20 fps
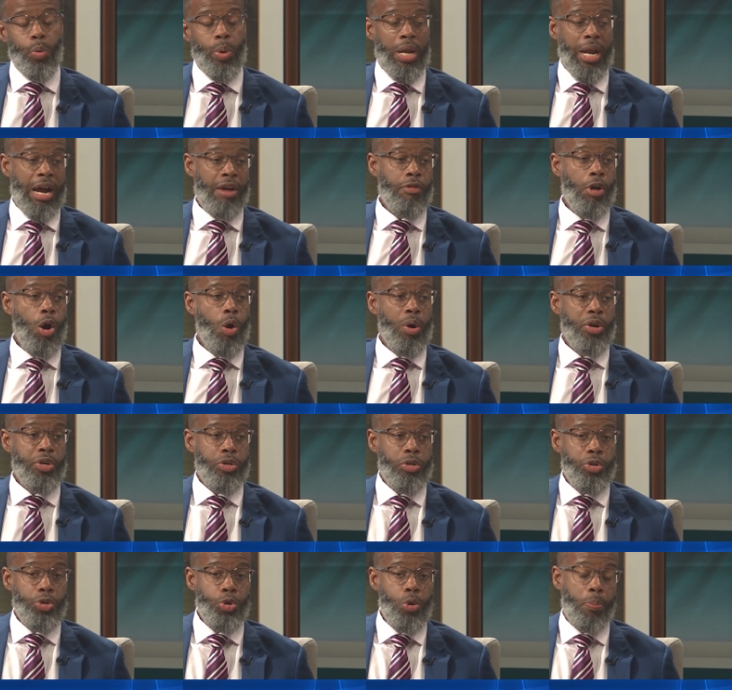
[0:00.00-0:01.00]
We'll have
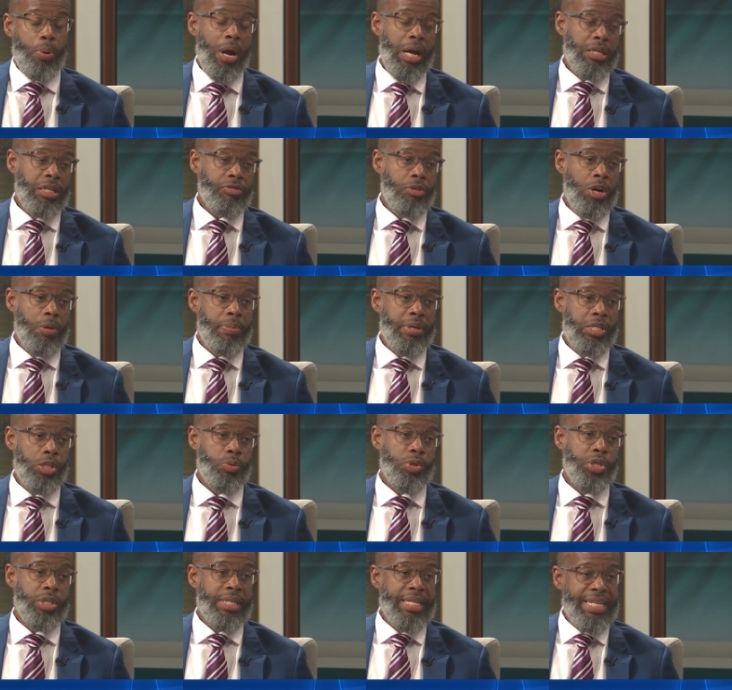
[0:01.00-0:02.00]
our new part of our
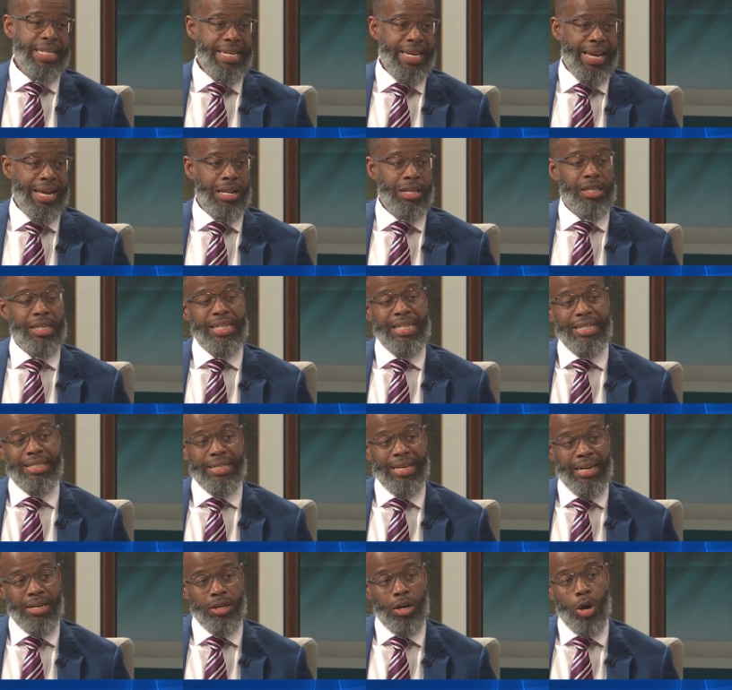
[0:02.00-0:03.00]
business, which is e-health,
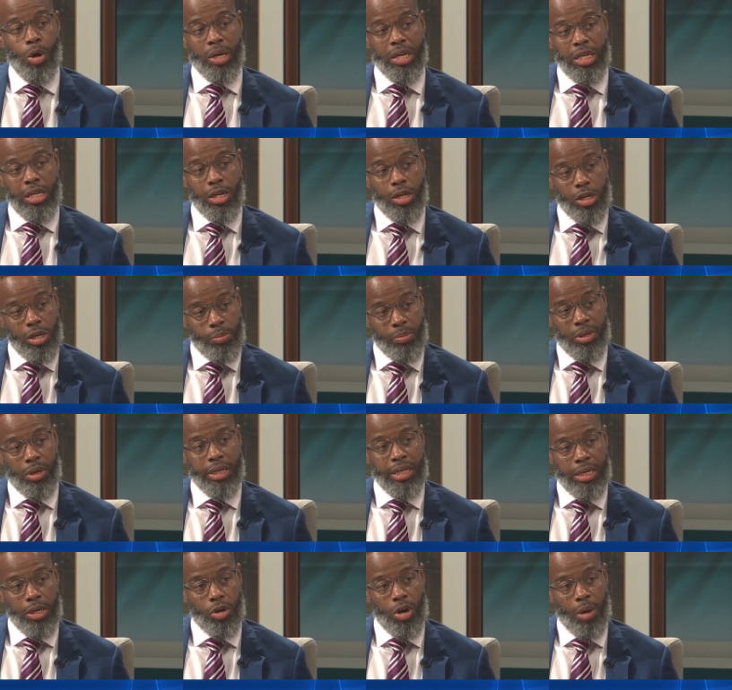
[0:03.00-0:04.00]
e-tender,
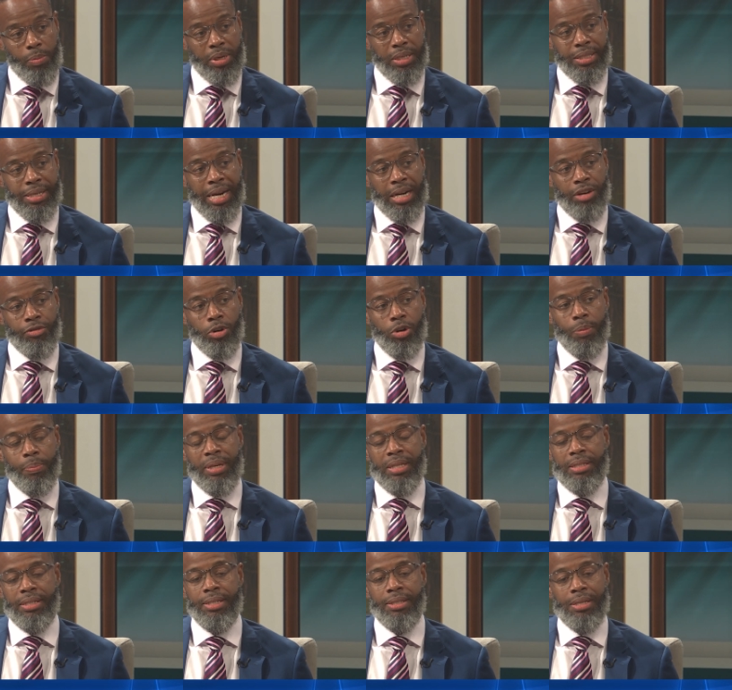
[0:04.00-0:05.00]
e-commerce e side of
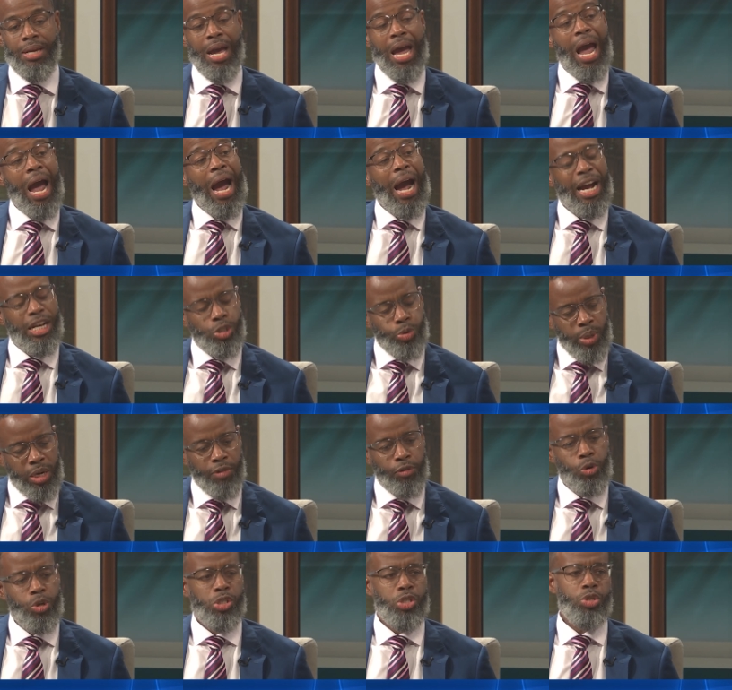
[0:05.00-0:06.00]
our business. Mm. As
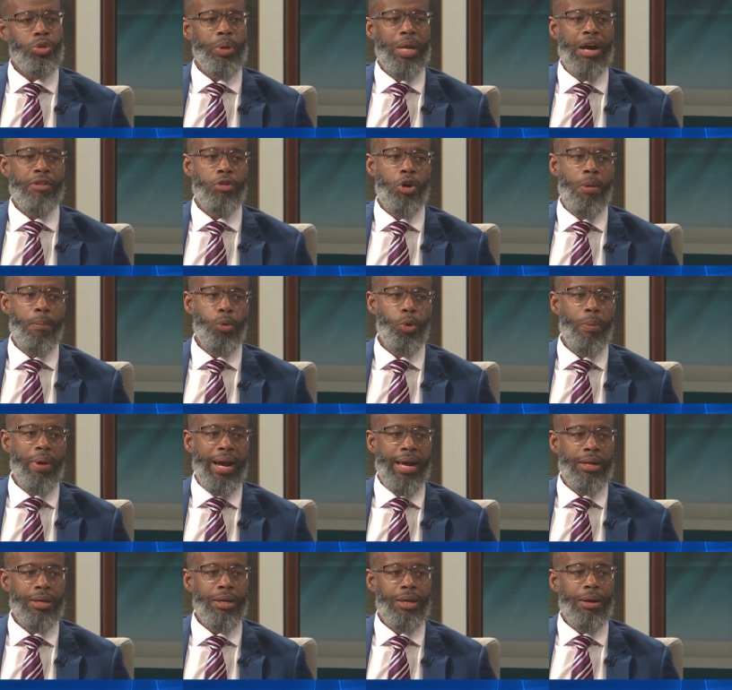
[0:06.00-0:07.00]
well, of course, you know, we'll have our
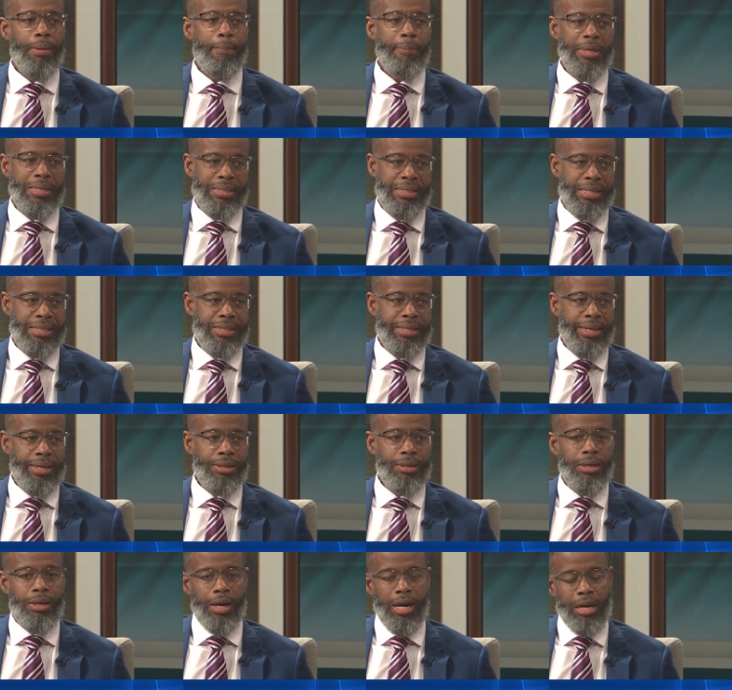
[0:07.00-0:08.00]
mobile business
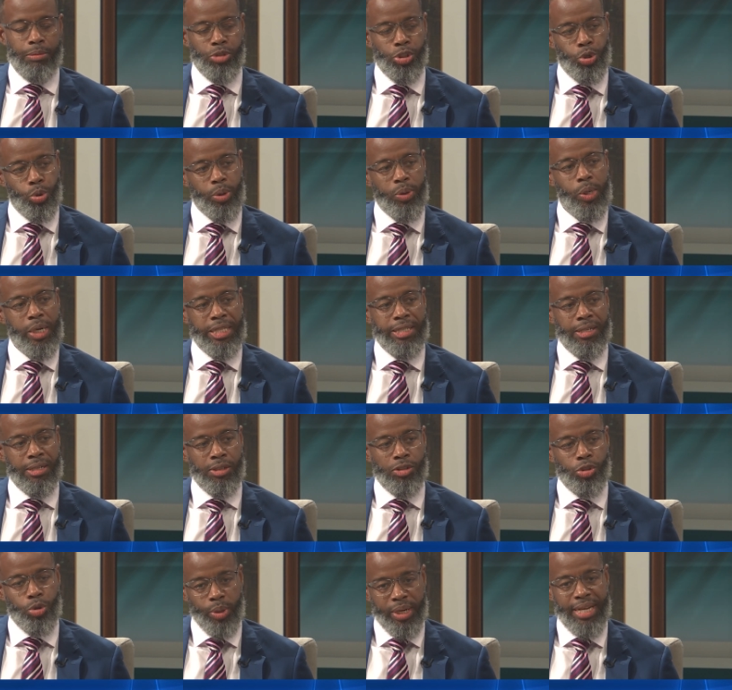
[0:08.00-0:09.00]
there, um,
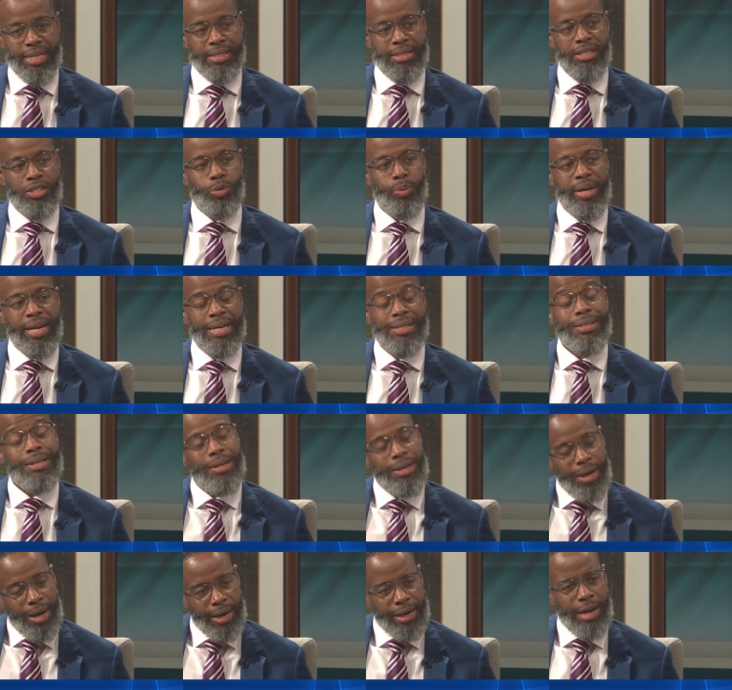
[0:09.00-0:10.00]
showcasing, showcasing its
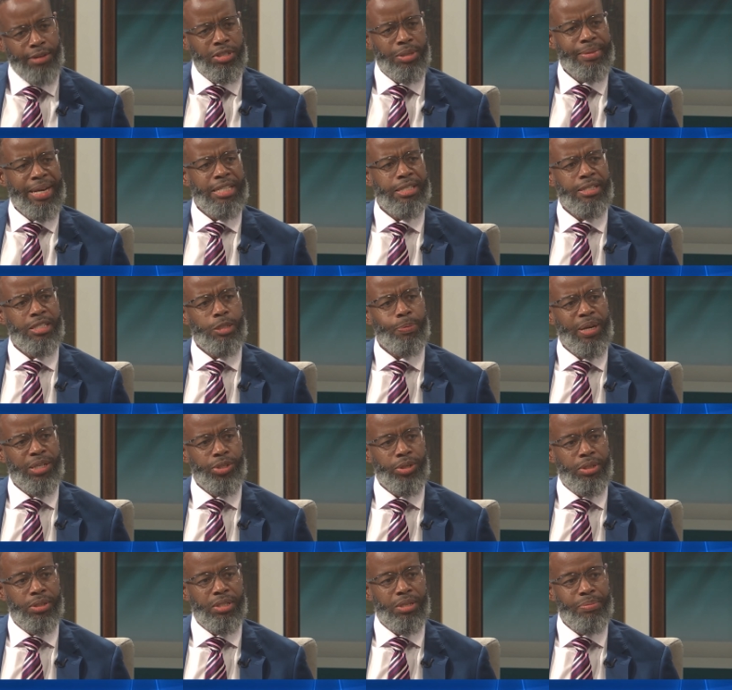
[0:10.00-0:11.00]
wares, and have some nice little
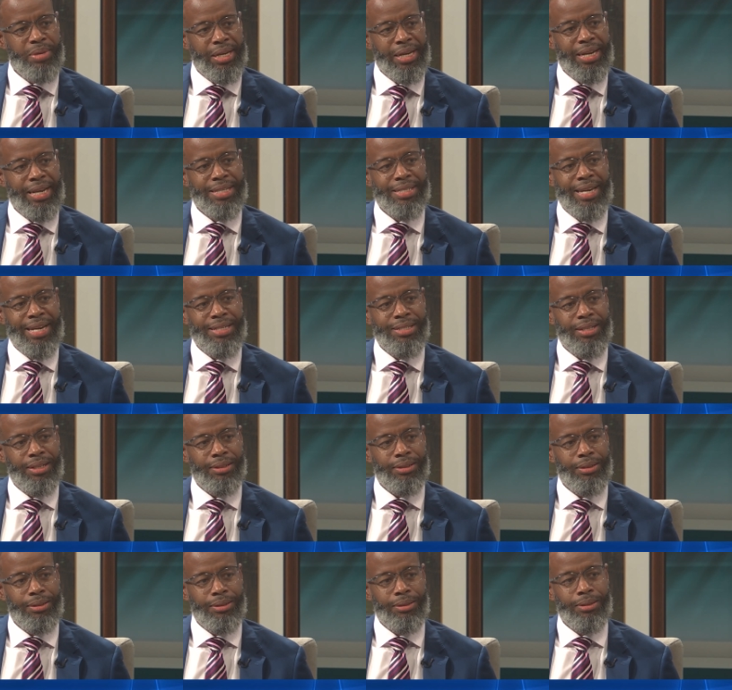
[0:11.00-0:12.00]
specials to make it
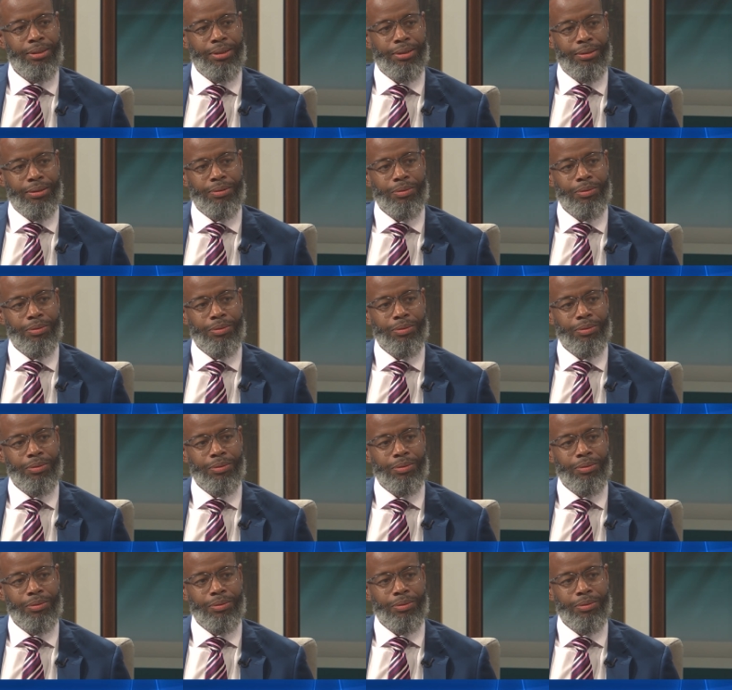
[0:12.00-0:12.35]
exciting. Yeah.